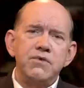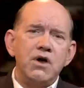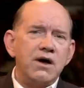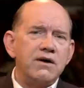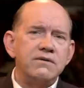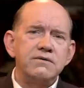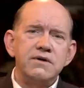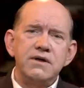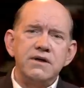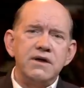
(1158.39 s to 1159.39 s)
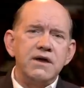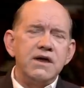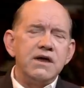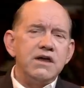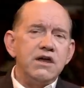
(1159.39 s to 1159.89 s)
Oh.
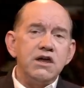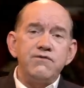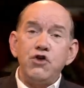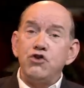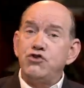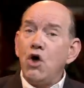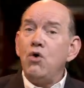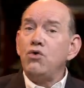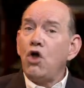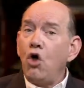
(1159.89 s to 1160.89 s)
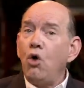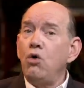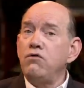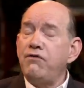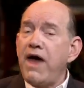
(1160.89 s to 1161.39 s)
If you don't
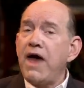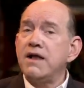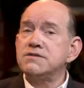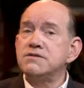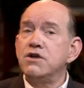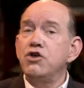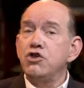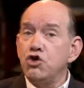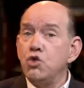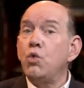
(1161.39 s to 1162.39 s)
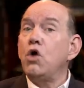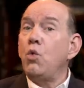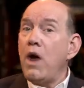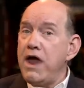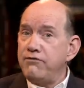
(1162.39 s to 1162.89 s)
hold fast, you will
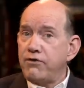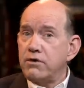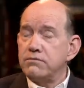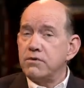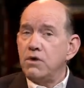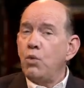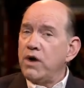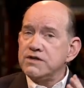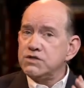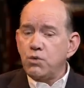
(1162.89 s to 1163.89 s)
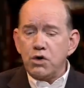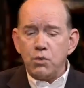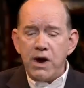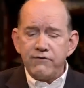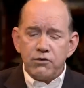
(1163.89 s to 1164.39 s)
waver. What does the word
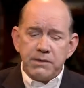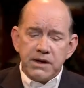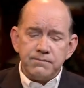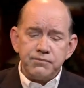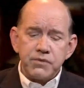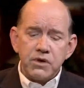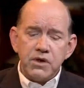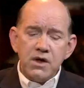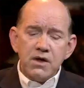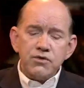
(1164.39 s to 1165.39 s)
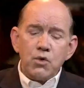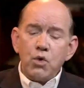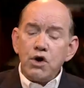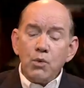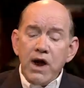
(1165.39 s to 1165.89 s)
waver mean? The
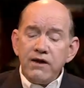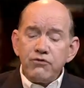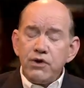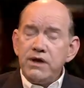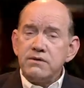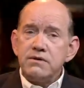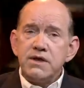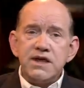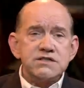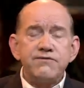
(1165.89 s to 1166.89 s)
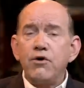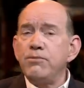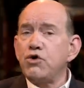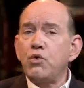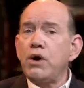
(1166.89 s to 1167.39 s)
word wavering is a form
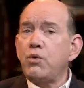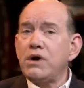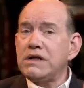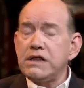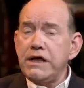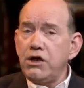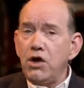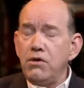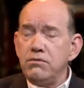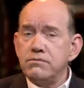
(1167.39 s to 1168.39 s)
of the Greek word klino.